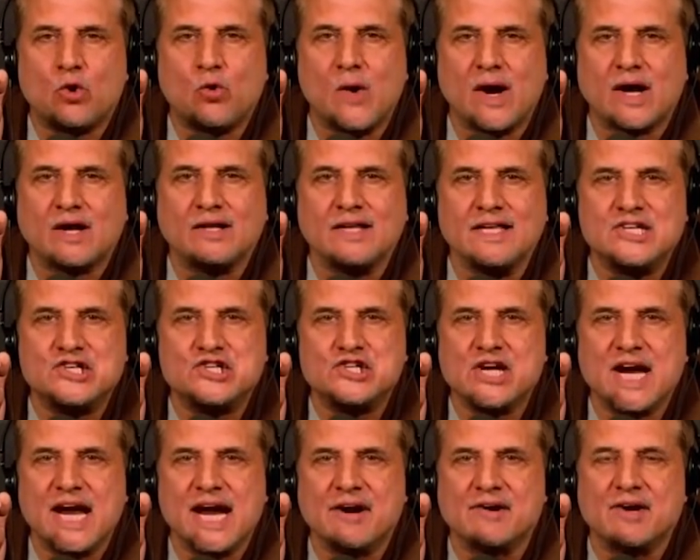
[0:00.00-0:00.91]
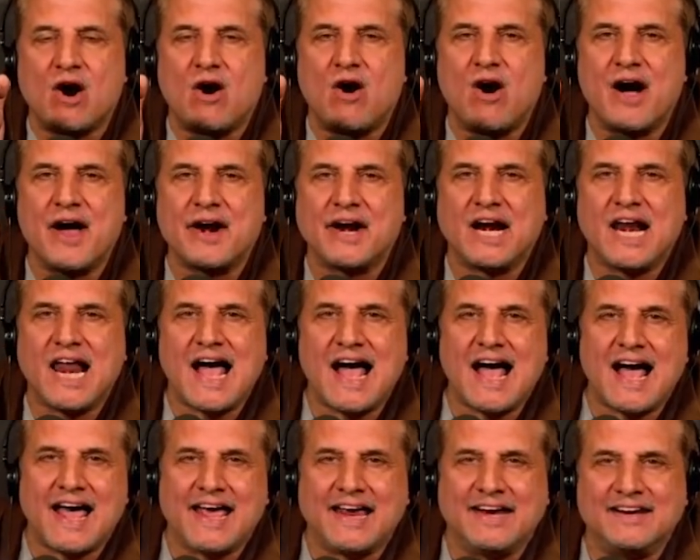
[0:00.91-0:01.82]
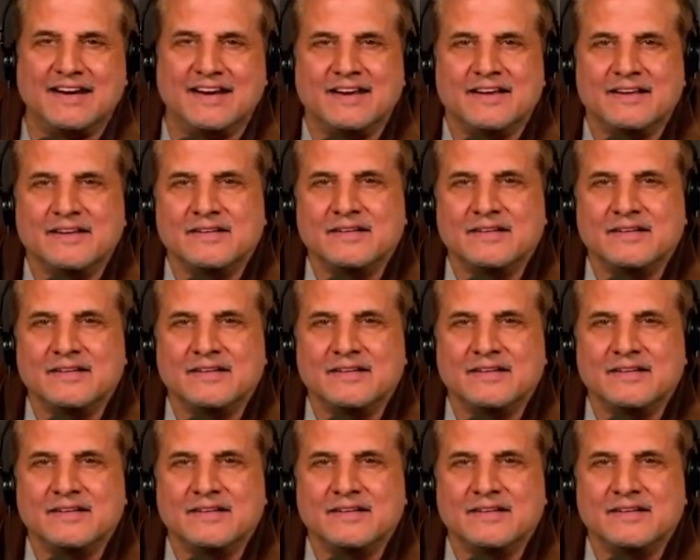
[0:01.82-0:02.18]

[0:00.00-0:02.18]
quickly shared online